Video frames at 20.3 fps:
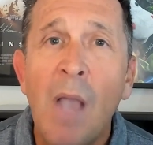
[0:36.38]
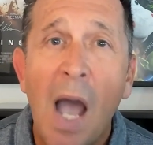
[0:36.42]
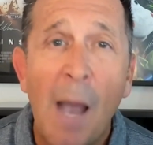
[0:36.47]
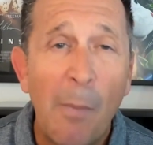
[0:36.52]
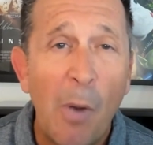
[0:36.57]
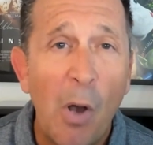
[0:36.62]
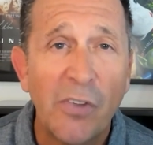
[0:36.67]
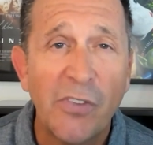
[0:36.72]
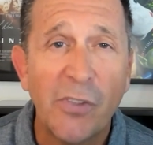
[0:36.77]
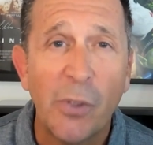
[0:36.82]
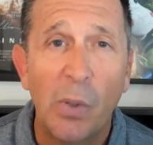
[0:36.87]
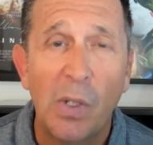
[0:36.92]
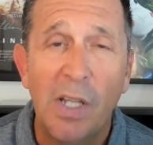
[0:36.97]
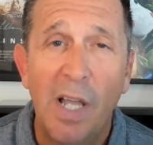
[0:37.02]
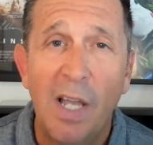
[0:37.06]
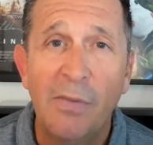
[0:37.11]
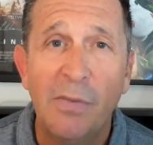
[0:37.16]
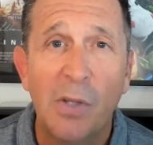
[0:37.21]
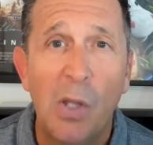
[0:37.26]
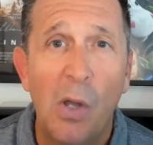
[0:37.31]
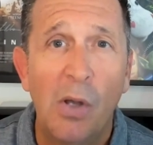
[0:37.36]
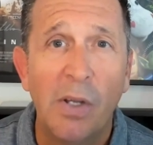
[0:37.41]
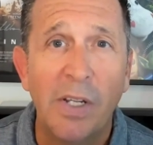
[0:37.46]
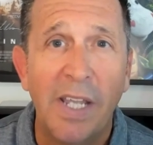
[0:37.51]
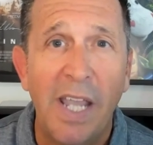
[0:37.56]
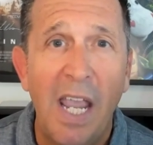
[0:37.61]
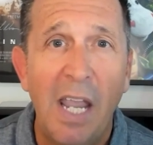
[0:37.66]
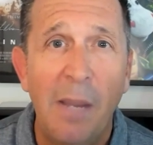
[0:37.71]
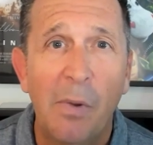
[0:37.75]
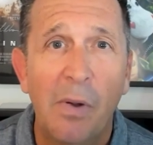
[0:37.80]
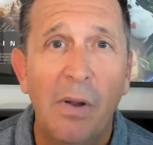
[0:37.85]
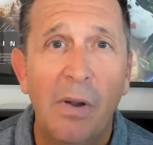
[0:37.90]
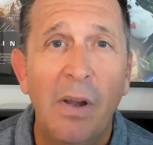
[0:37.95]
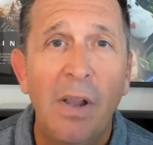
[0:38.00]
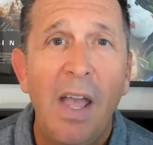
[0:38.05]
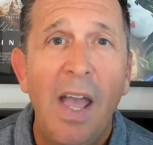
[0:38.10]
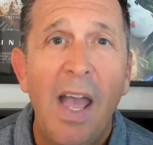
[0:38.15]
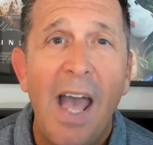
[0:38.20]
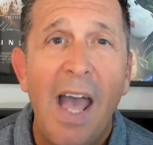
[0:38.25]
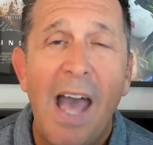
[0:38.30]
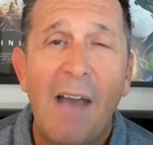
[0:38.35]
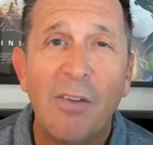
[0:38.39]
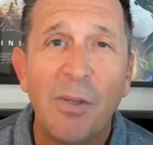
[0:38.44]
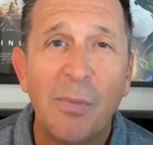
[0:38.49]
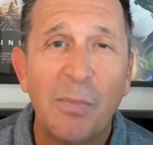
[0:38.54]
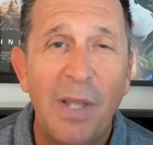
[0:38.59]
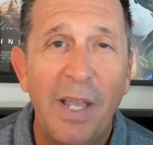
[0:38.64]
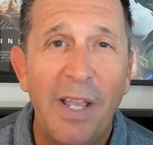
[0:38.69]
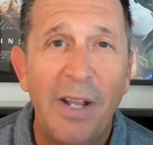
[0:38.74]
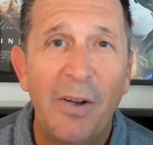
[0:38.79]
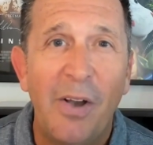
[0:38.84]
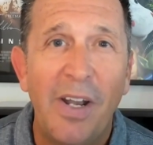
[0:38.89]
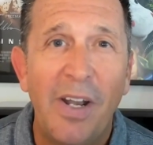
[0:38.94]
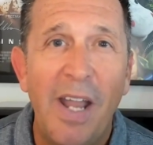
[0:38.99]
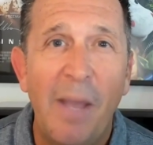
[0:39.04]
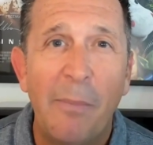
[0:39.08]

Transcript: I'm also a lifelong gamer, having played on